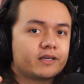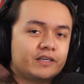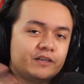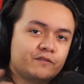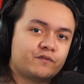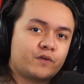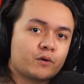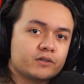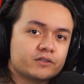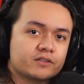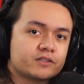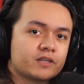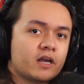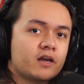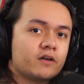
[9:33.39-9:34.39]
key
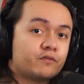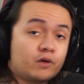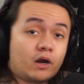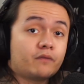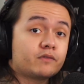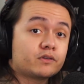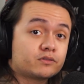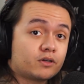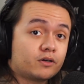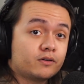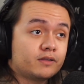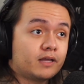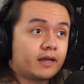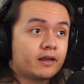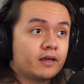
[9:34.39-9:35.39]
focuses throughout the song
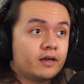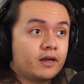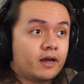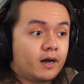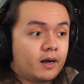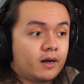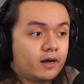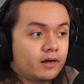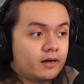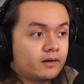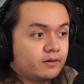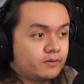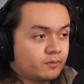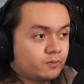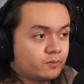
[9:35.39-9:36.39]
that
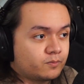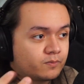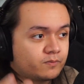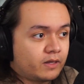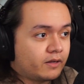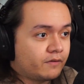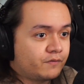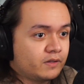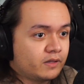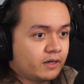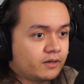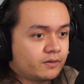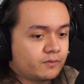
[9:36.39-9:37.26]
uh, like I feel like